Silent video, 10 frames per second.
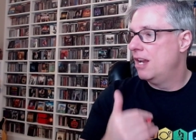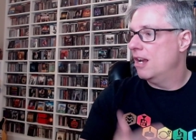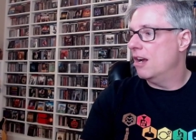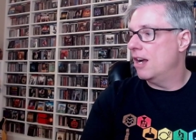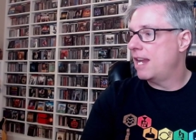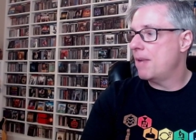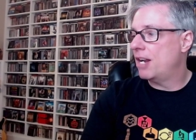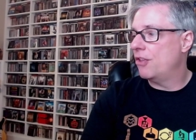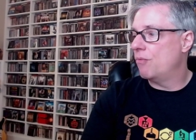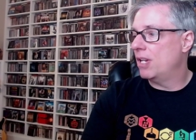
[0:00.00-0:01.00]
Uh, came
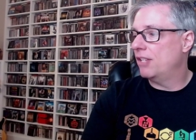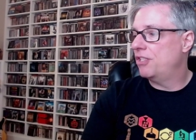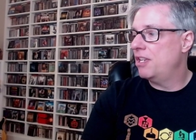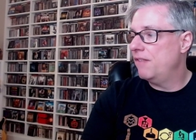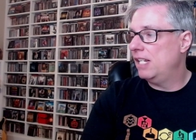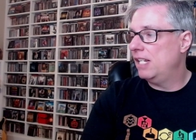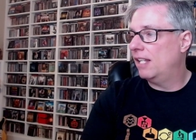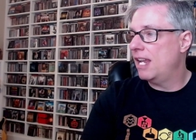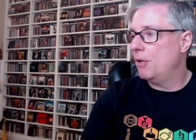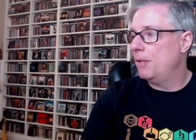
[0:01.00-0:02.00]
out on the Relativity
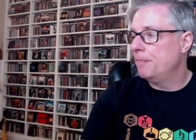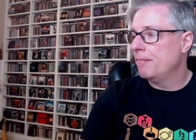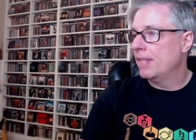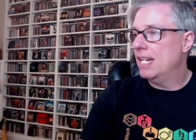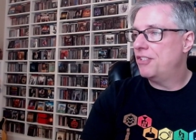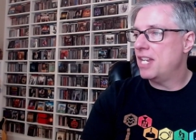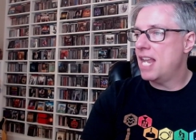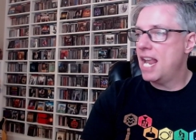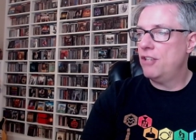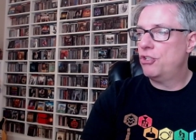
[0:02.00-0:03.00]
label. It's
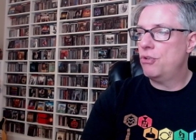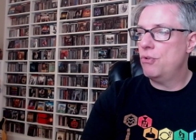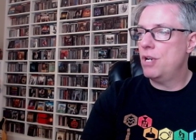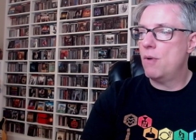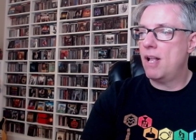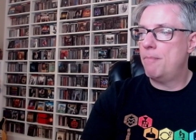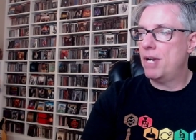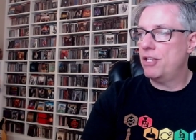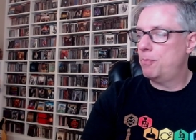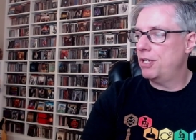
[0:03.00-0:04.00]
the eighth studio album
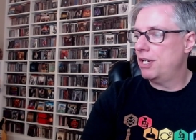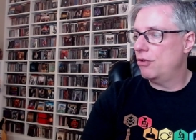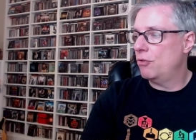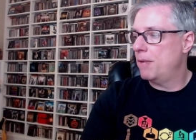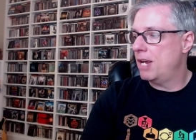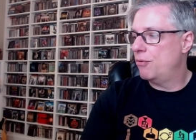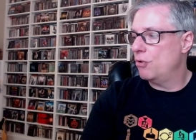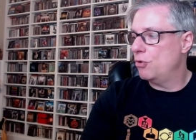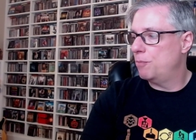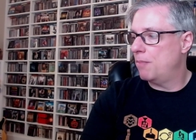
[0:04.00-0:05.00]
by this particular band,
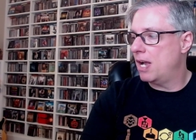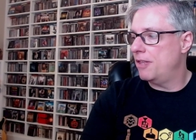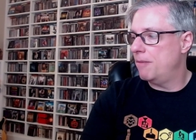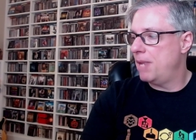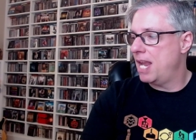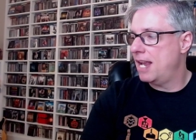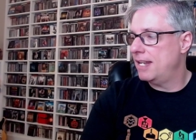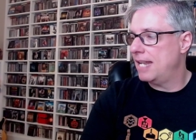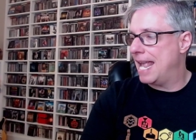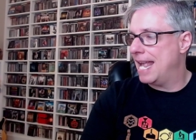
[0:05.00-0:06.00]
produced by the
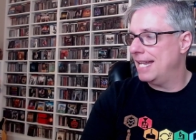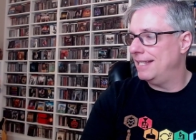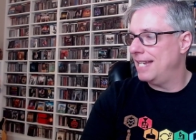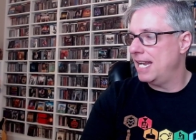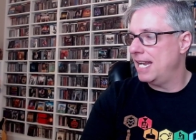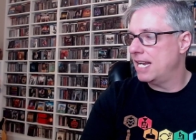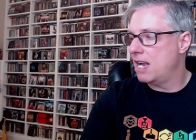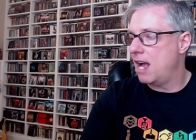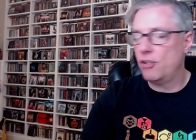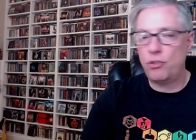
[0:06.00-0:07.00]
band and Danny
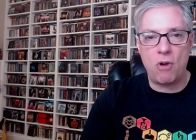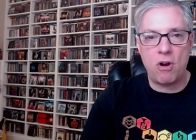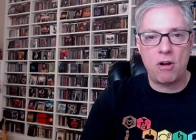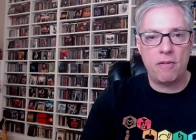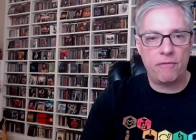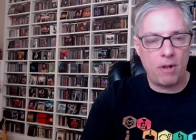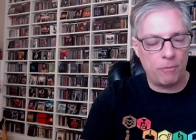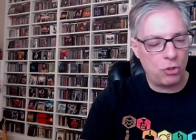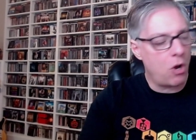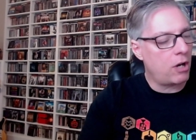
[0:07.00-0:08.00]
Kortchmar. I'm
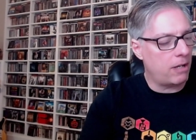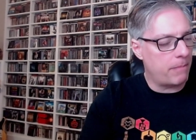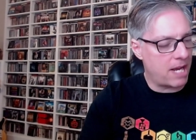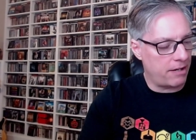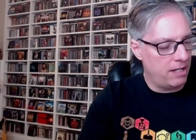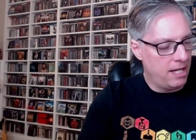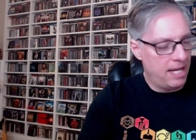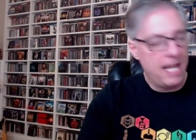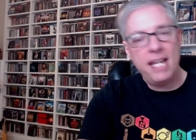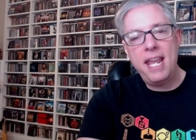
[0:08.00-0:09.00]
talking about
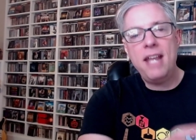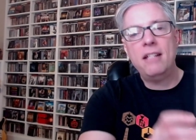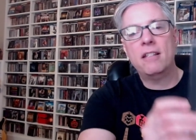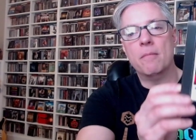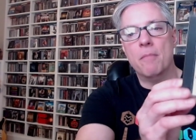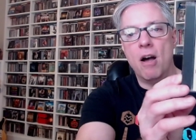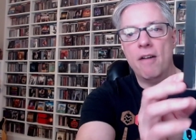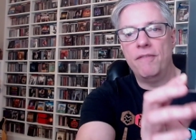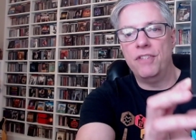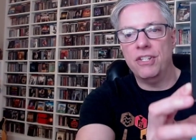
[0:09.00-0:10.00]
Kingdom
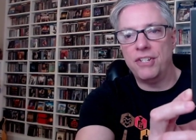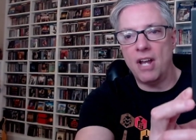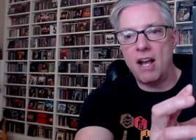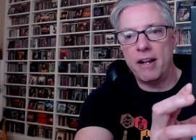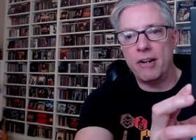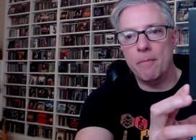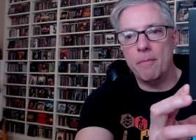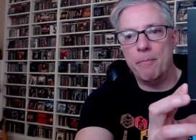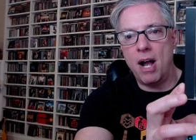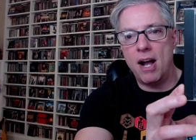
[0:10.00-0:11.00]
of Desire
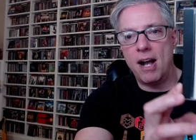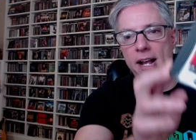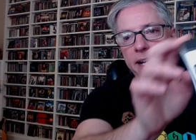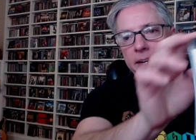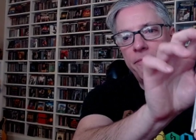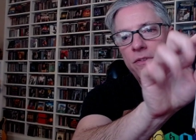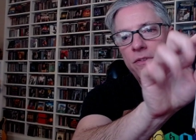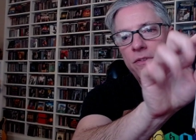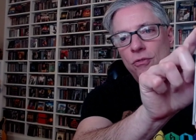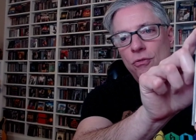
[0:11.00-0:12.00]
by
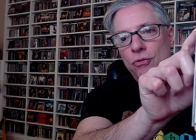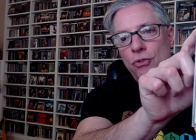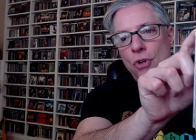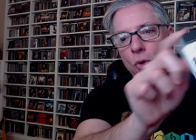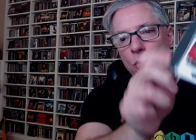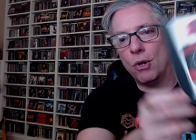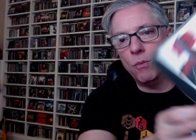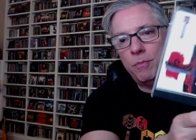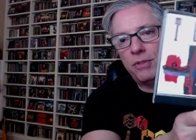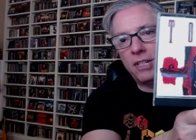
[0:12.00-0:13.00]
Toto.
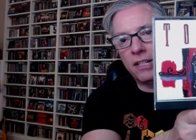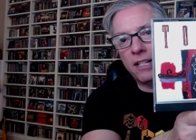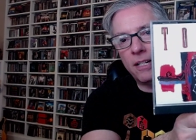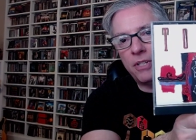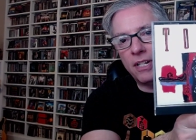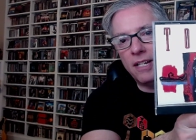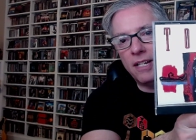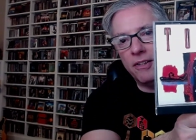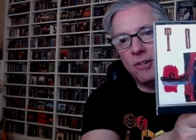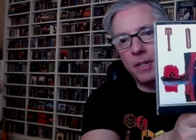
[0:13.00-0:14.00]
Whoops, got that upside
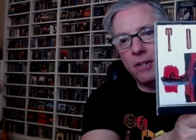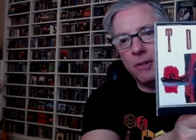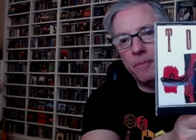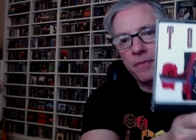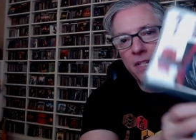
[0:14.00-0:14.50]
down. There we go.